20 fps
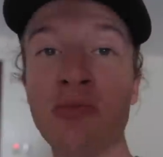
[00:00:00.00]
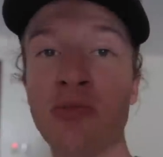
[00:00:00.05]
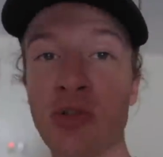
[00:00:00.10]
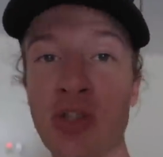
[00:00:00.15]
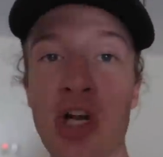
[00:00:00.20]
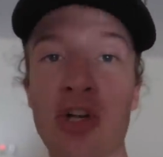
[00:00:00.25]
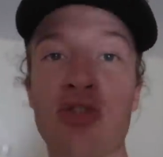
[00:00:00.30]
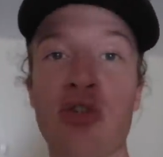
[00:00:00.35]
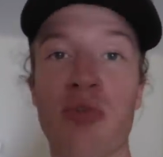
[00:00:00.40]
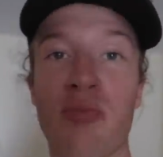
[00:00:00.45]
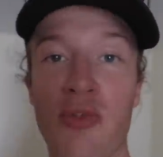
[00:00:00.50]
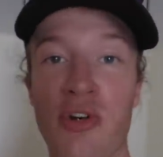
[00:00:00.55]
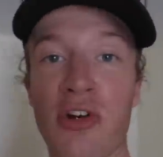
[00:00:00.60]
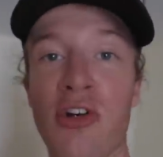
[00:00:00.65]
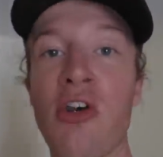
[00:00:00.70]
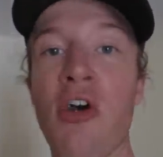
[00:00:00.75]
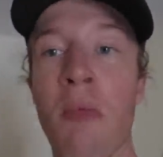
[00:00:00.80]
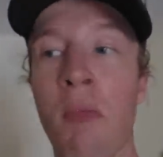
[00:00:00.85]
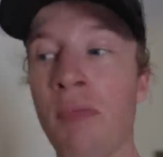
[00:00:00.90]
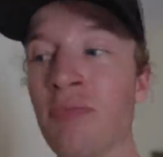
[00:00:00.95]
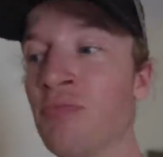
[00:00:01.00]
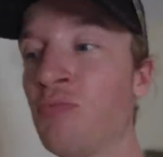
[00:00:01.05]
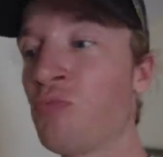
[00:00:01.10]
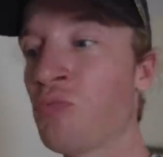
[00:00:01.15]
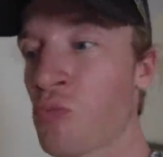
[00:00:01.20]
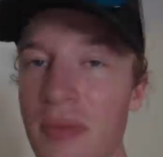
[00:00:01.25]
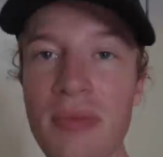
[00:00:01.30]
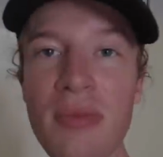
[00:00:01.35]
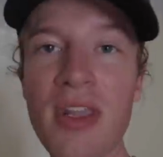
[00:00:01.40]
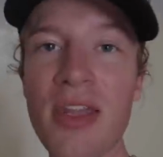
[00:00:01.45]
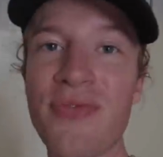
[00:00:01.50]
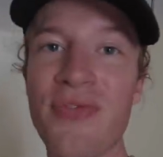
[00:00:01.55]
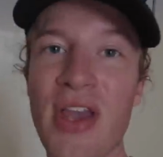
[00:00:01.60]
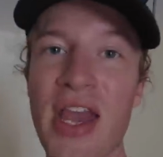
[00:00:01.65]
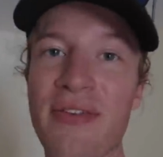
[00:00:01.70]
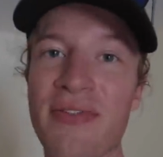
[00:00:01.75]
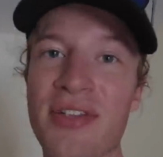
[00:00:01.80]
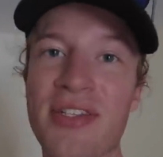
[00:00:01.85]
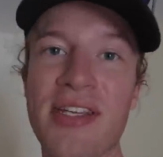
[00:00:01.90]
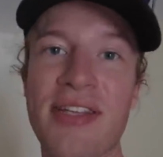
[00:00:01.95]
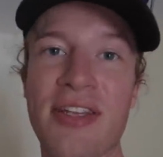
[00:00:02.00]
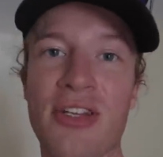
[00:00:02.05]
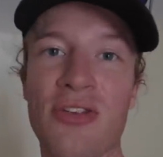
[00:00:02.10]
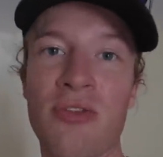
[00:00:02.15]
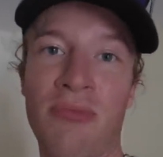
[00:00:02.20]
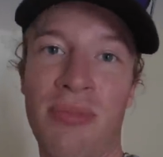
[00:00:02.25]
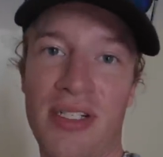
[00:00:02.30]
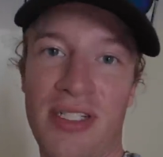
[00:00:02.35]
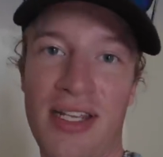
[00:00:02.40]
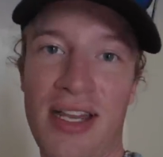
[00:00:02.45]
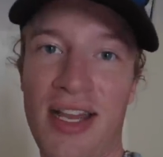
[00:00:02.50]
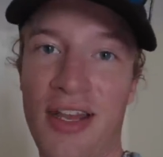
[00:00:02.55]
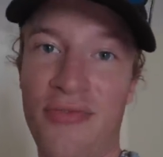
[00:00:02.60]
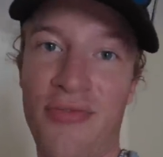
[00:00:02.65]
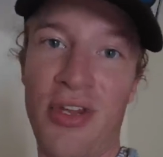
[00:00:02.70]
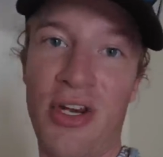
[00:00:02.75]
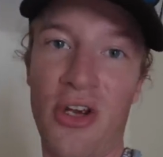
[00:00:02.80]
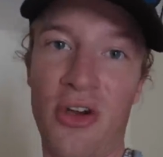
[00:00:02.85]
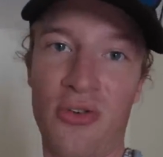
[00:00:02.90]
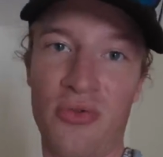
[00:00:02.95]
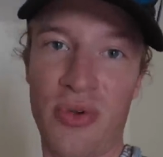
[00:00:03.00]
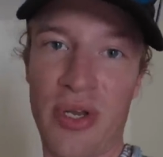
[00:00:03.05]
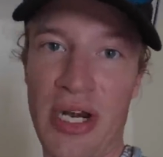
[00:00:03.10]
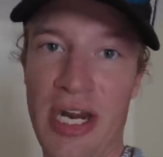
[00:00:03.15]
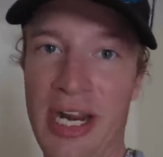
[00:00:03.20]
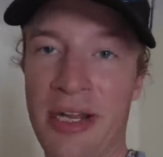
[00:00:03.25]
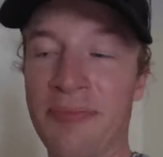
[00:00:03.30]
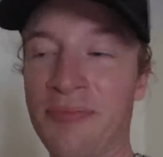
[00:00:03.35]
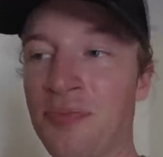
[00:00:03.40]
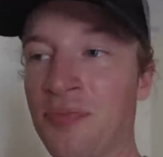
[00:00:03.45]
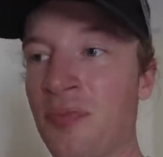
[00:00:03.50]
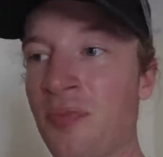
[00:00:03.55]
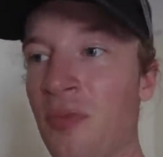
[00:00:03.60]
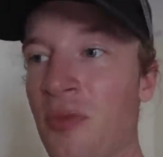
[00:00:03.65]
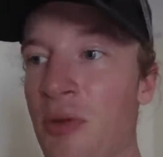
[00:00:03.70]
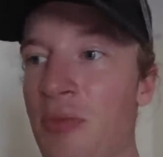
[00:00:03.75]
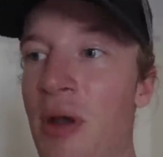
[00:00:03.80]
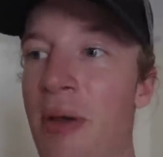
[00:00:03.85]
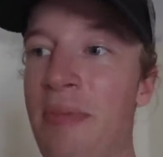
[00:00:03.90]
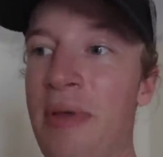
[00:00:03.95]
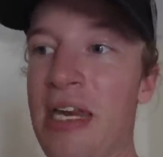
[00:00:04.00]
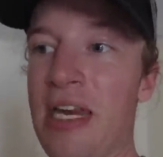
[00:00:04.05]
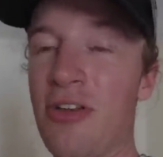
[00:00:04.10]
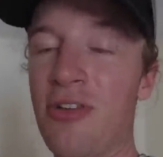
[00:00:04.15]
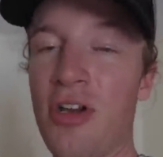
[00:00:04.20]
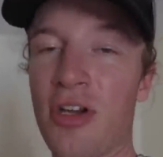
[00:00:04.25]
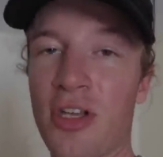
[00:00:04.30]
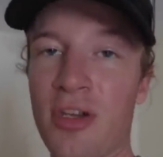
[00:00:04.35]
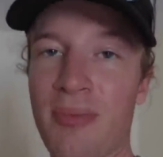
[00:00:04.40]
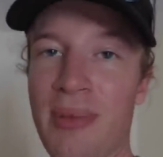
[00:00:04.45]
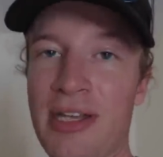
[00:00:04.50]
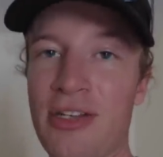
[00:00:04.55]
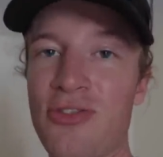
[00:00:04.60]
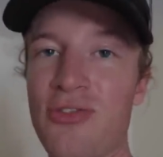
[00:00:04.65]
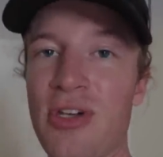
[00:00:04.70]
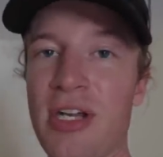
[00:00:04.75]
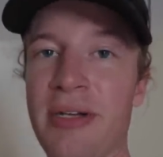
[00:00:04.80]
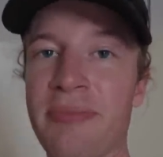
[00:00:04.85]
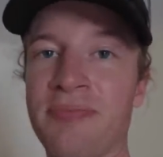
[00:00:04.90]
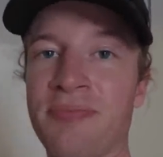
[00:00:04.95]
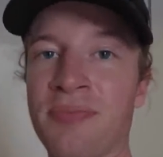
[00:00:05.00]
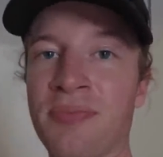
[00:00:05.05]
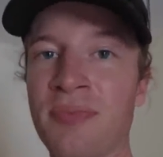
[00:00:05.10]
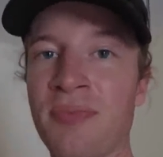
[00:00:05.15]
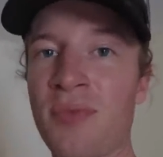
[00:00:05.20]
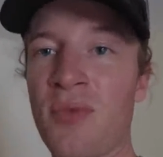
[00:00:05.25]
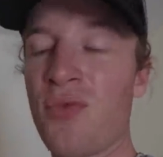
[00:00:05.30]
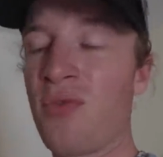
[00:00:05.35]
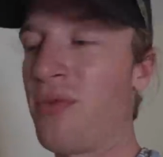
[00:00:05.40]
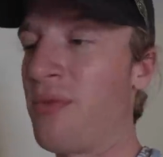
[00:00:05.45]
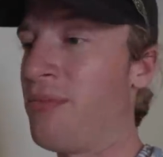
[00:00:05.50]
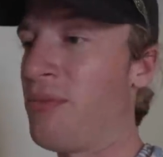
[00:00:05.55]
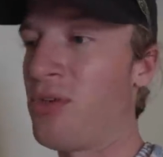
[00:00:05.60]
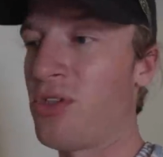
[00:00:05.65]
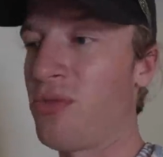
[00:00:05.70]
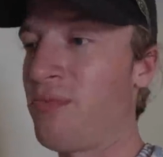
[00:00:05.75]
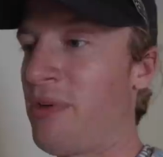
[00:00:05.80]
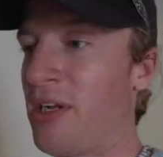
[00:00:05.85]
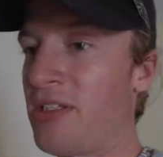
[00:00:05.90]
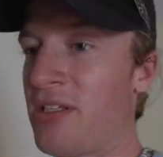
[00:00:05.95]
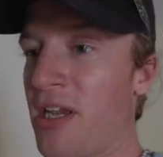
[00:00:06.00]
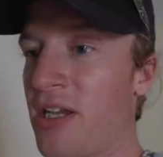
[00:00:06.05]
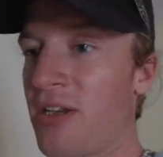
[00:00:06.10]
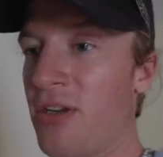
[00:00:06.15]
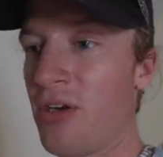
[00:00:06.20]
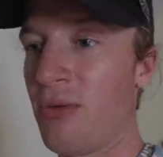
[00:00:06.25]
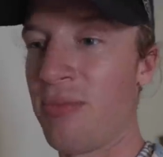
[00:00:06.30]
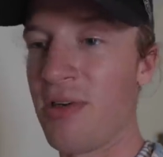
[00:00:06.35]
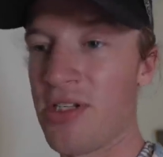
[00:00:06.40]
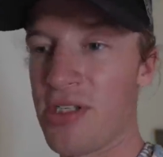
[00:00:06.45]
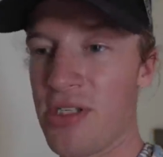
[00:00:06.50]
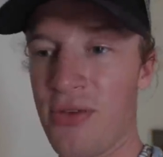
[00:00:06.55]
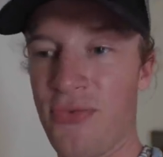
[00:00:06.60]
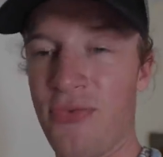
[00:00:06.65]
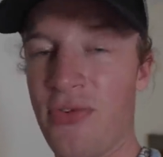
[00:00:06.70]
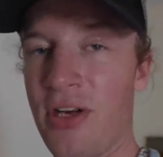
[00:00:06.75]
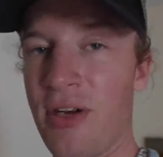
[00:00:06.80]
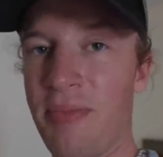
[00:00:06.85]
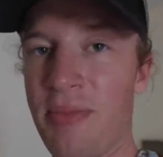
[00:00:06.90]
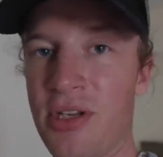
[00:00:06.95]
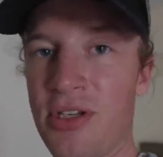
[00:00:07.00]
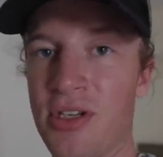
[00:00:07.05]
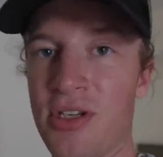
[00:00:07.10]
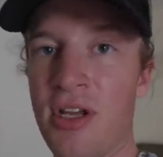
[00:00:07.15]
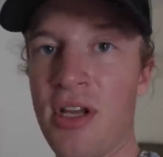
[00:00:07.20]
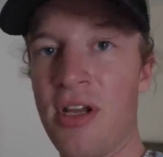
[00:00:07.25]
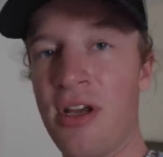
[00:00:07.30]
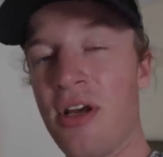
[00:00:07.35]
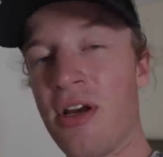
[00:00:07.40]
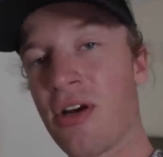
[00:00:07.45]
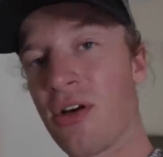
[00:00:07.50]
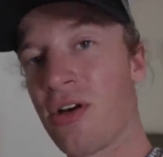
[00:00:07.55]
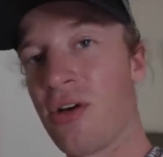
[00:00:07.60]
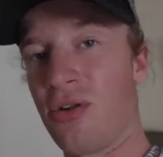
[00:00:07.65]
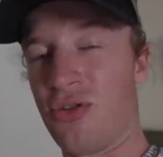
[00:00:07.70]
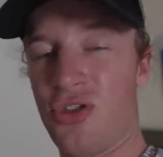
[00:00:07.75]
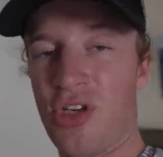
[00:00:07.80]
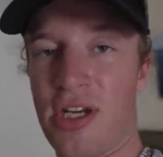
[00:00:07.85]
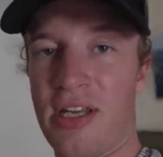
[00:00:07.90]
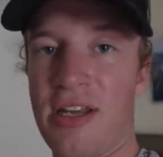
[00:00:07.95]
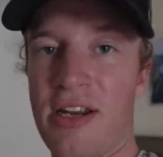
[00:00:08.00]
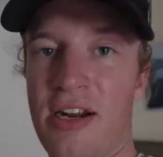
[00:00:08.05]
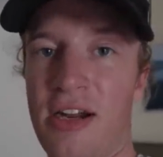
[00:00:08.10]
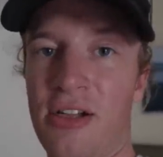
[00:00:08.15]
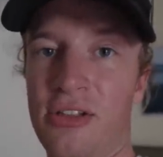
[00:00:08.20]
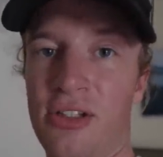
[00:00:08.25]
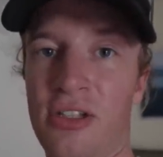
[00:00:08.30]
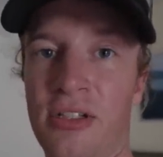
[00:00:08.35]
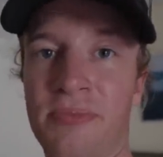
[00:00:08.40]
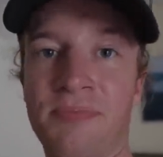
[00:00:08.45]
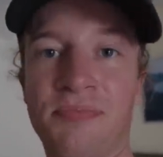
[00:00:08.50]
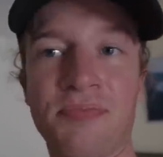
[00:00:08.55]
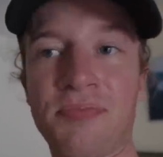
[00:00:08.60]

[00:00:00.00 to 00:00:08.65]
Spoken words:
It's actually pretty good. If you haven't seen the Tupataha video already, my mini documentary from the most spectacular place in the Philippines, go check it out.